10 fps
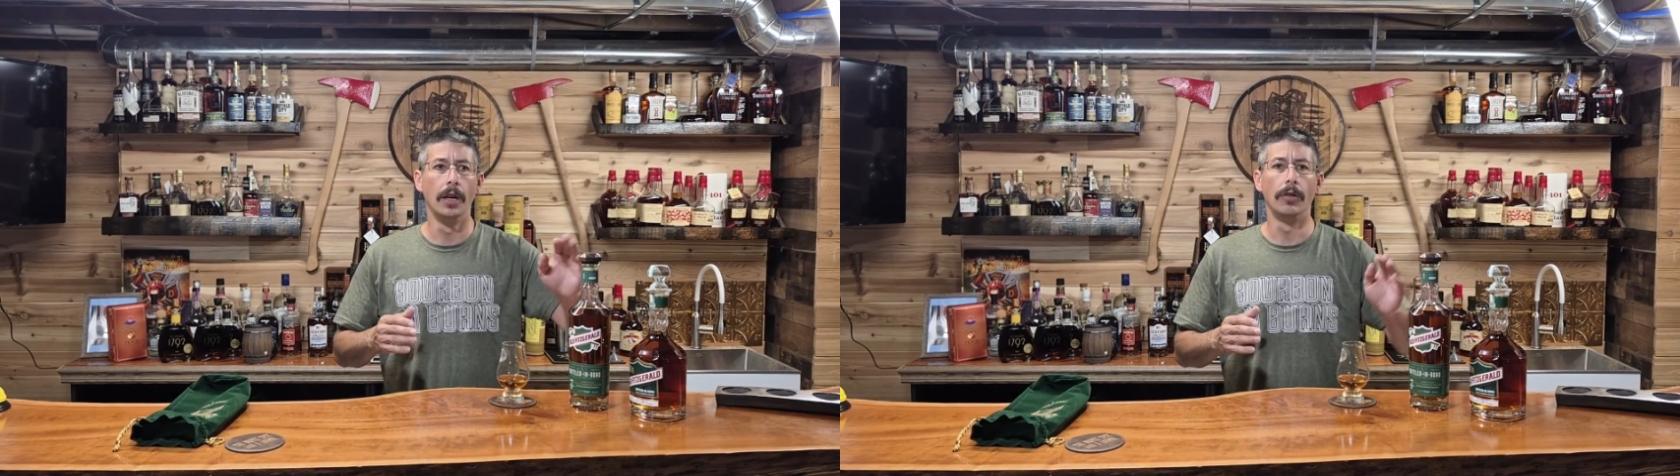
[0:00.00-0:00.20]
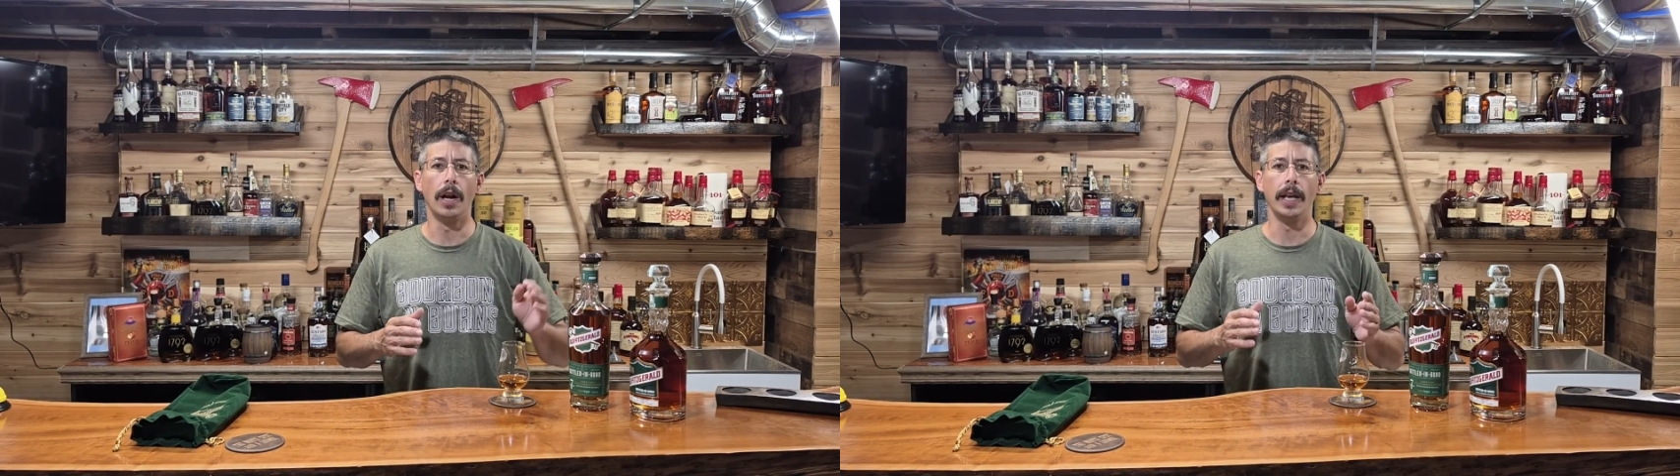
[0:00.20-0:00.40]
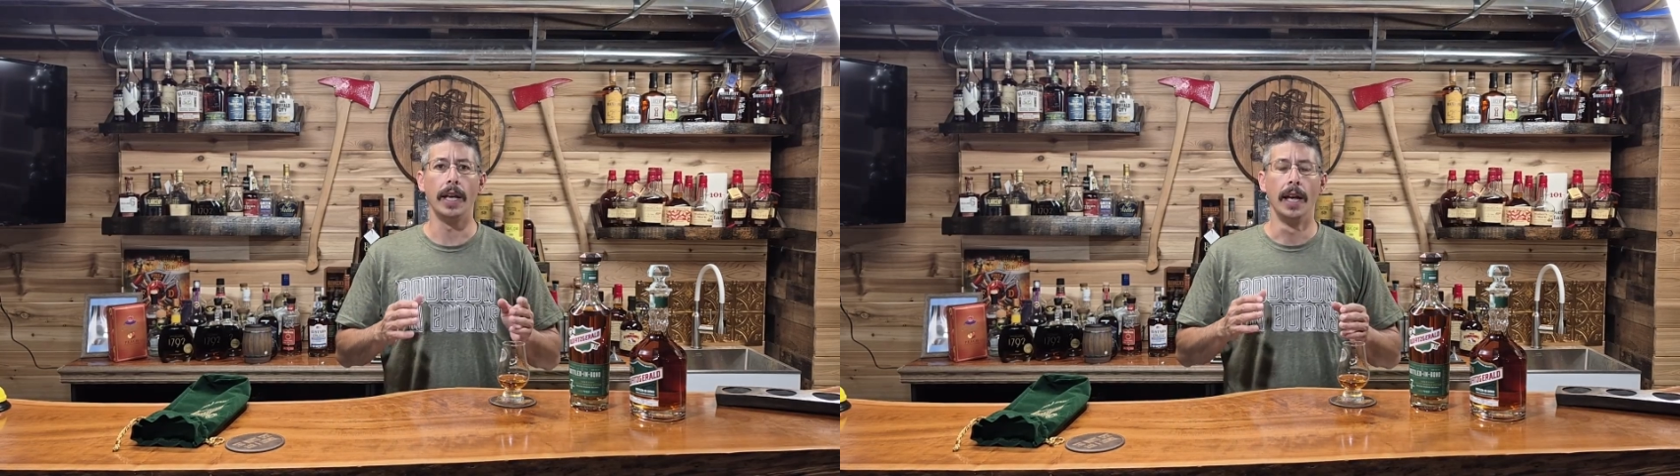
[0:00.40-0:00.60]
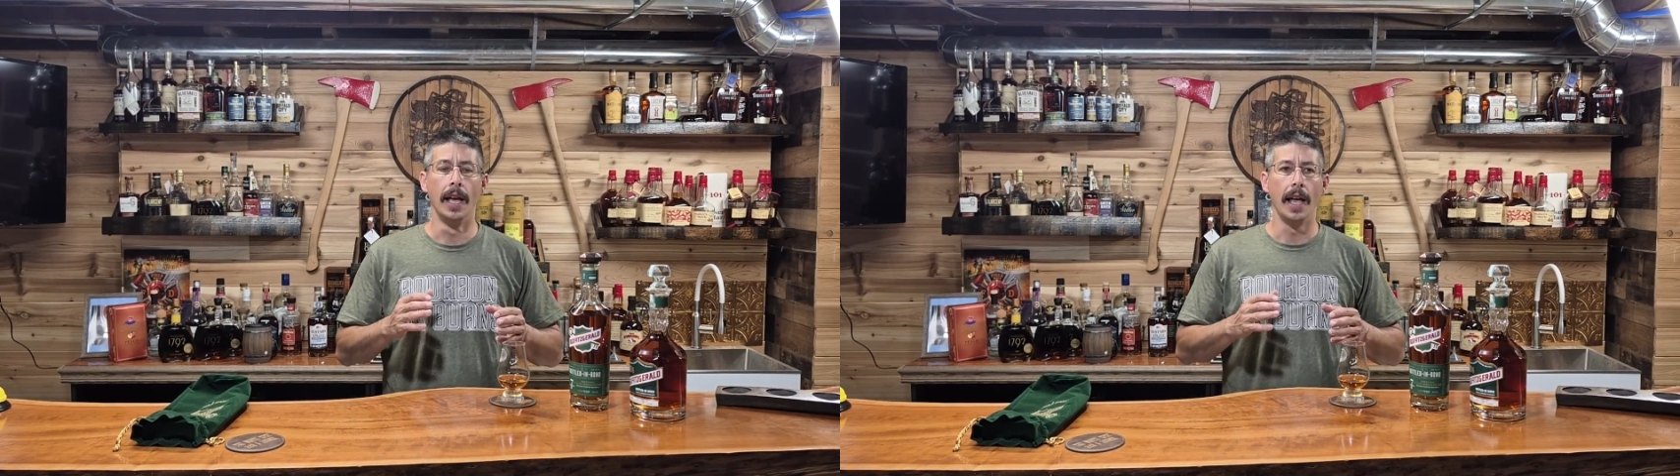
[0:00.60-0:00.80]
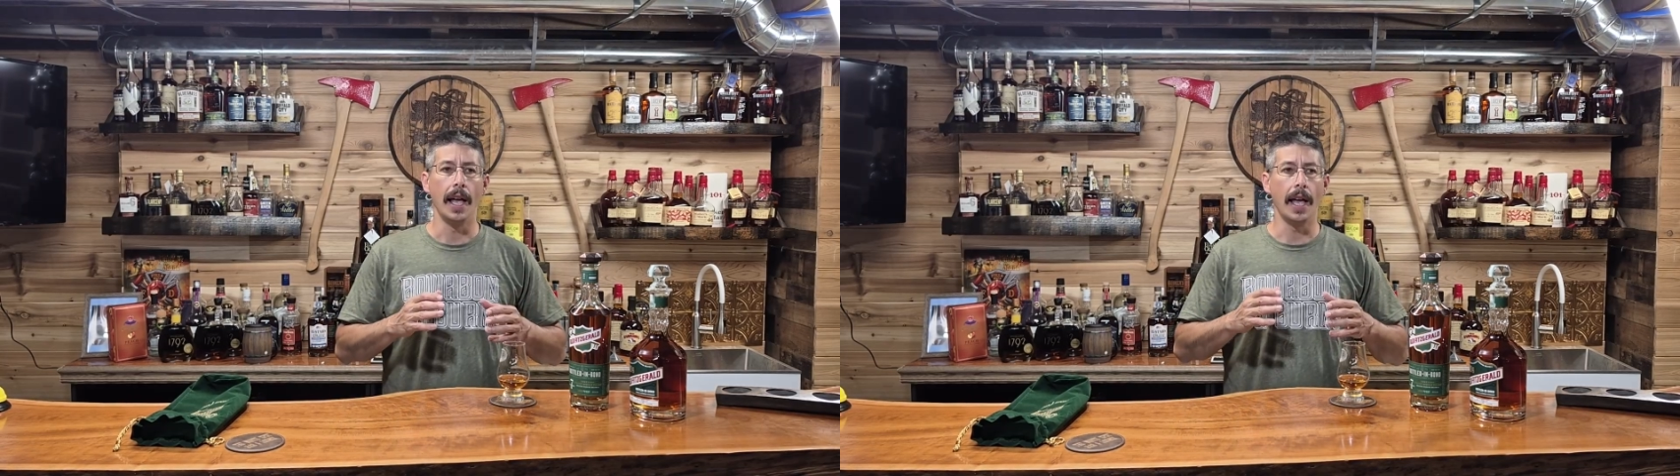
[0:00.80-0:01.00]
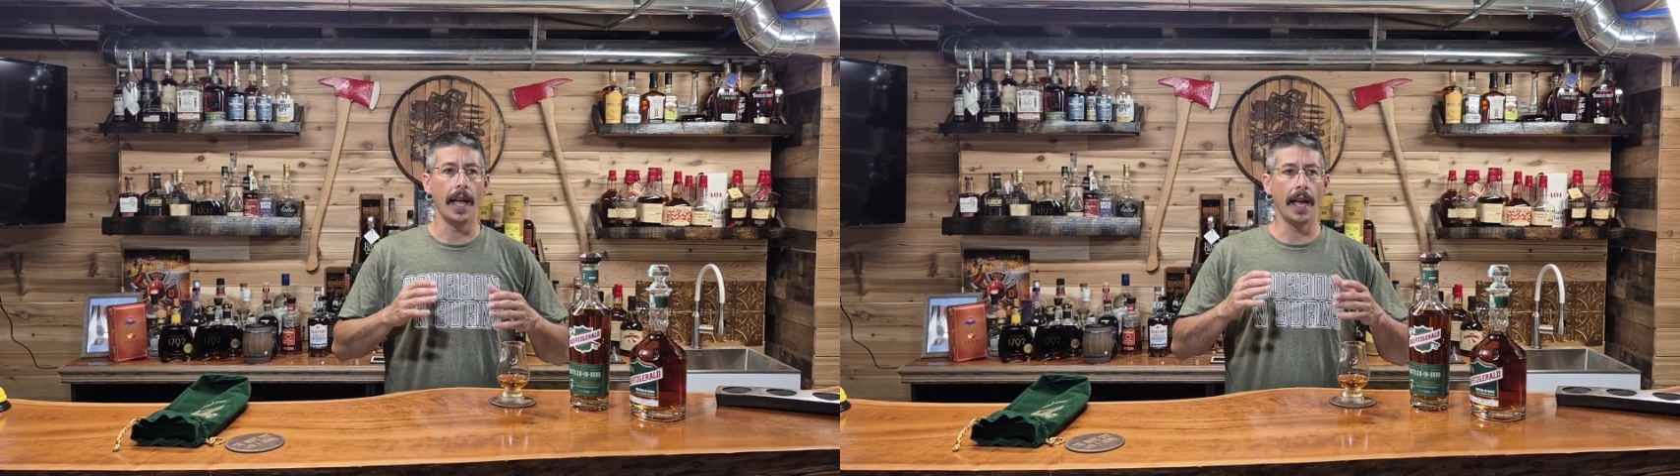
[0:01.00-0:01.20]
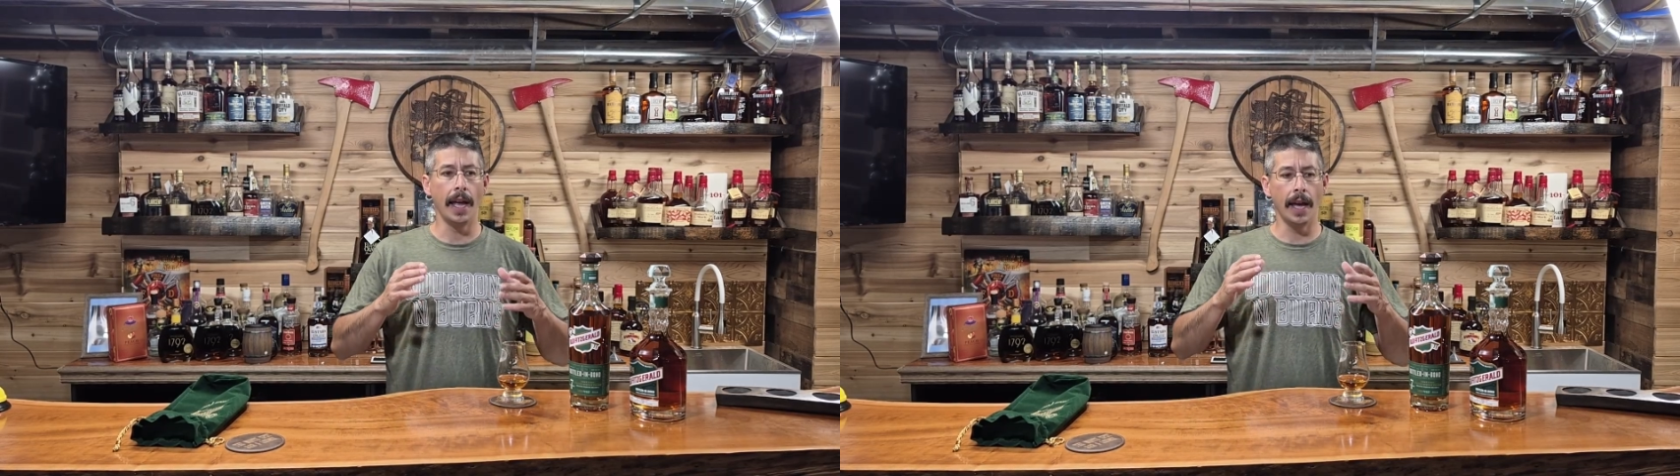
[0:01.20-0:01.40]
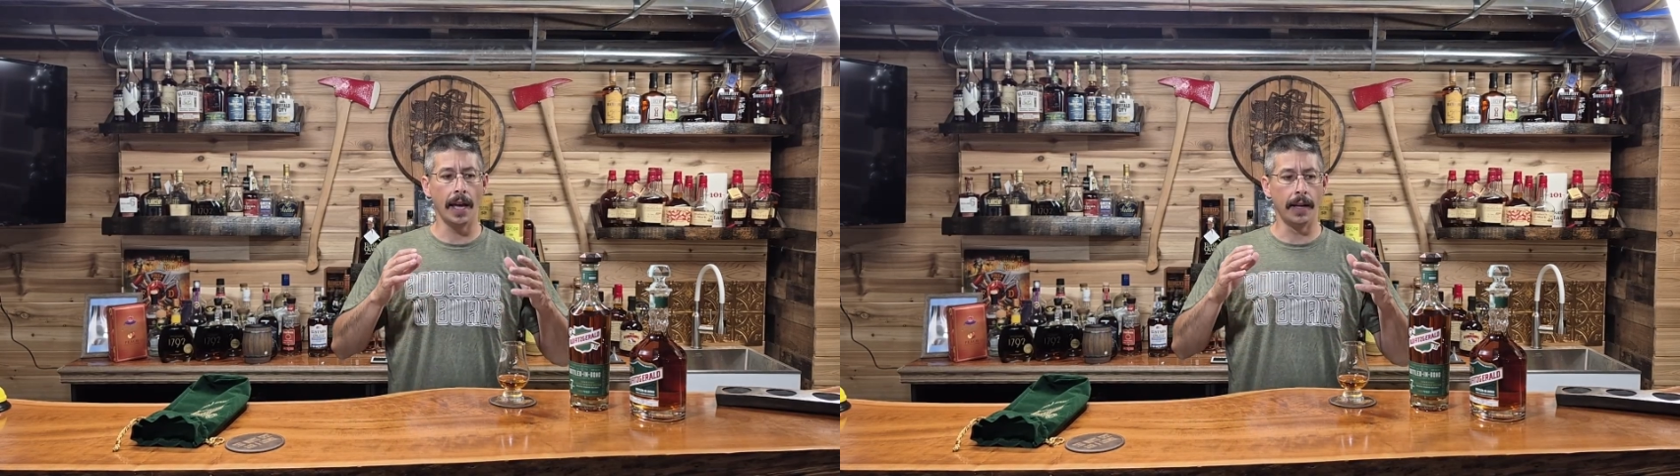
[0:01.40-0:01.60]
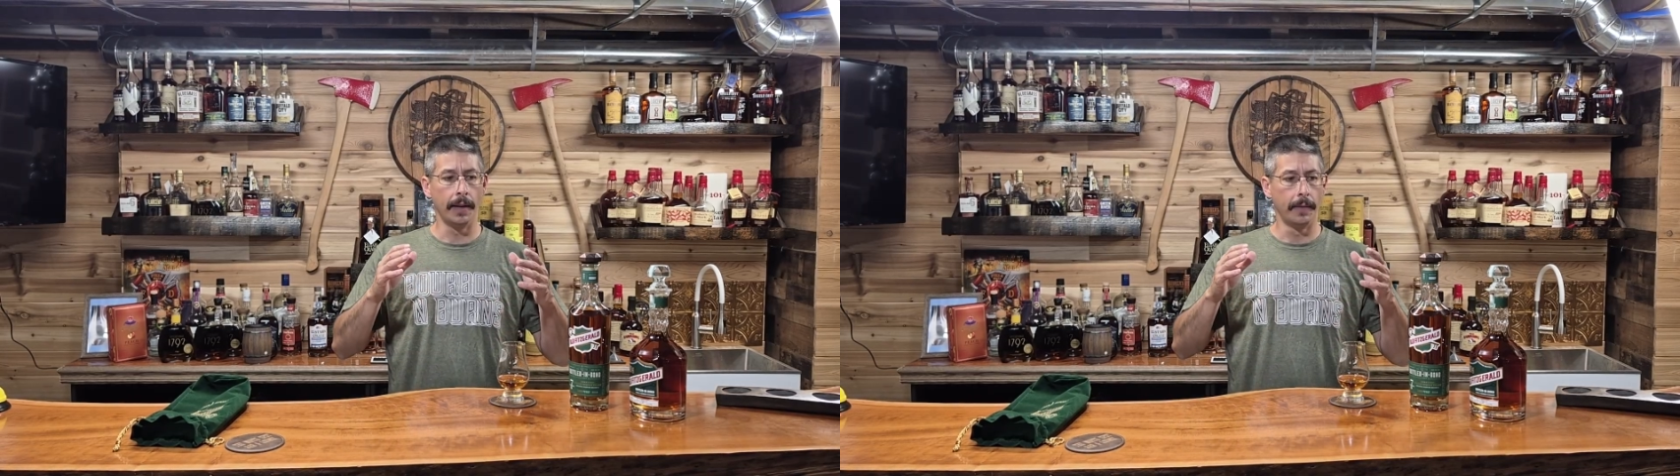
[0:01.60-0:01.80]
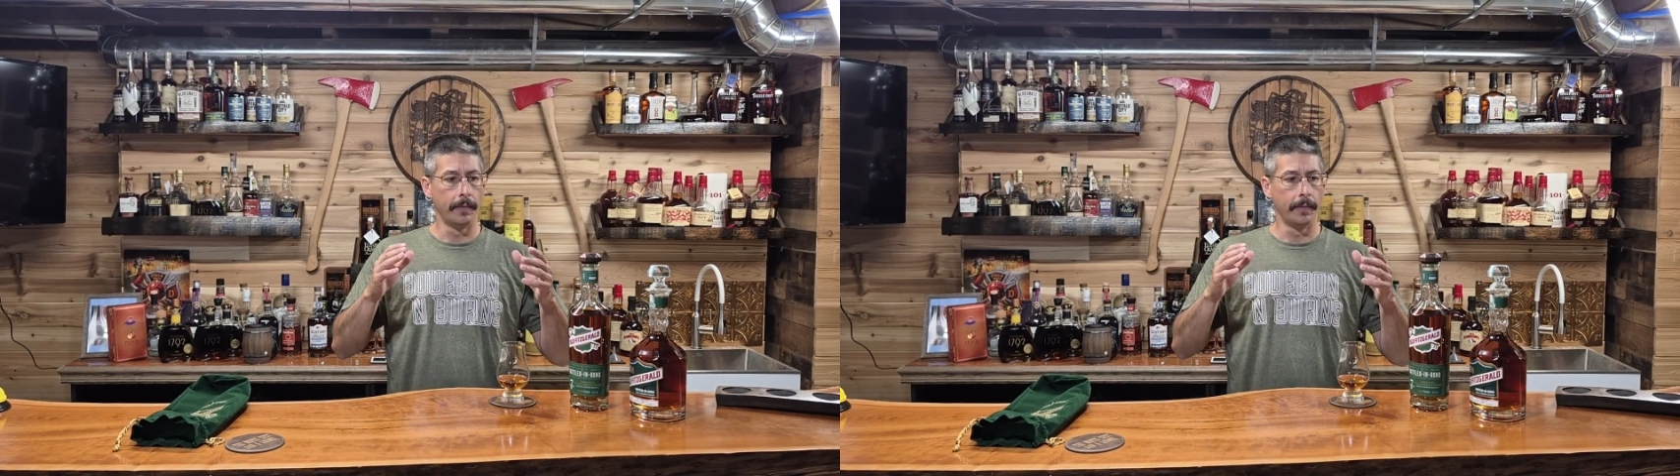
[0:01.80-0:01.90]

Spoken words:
right? And